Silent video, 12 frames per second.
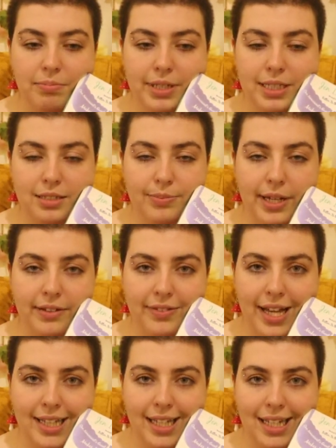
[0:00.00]
because it's by a
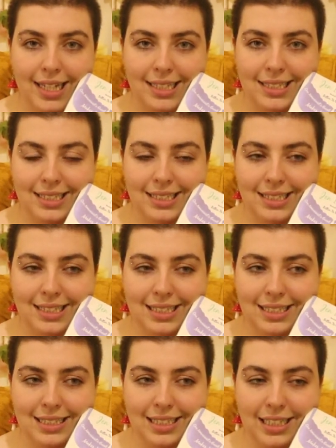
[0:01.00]
fat lady,
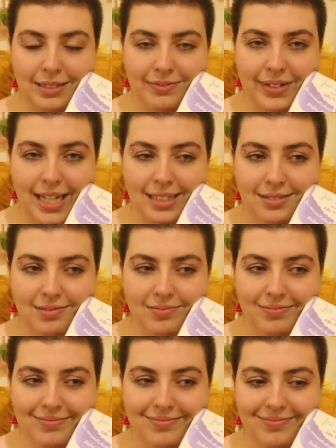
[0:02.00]
and I'm fat.
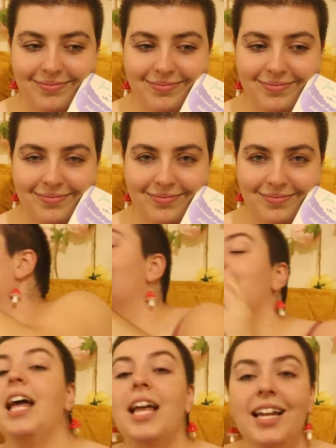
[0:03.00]

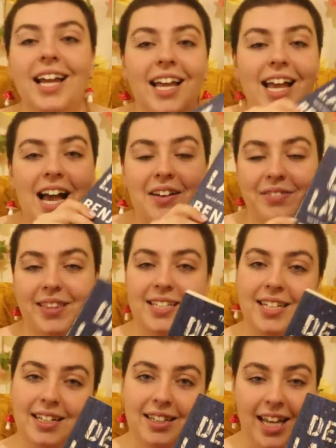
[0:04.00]
Then I have The
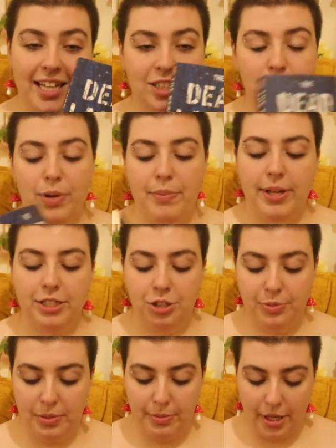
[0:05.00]
Deadlands by
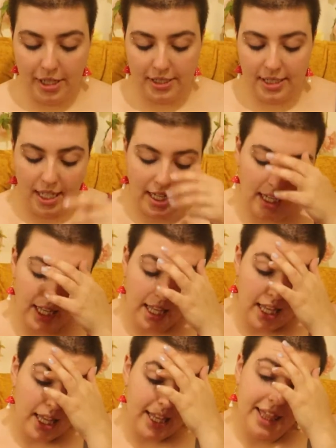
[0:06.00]
Benjamin Percy.
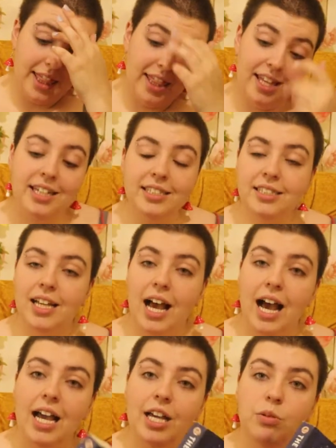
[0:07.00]
This
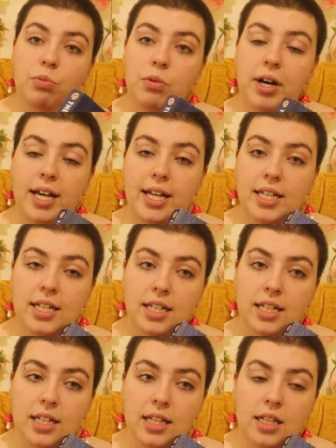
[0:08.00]
I
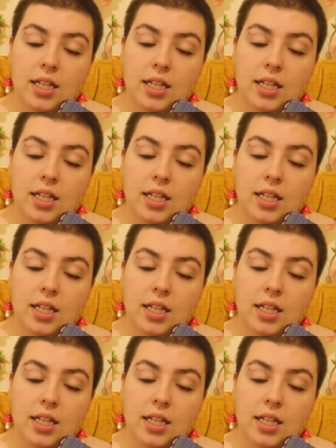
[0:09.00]
won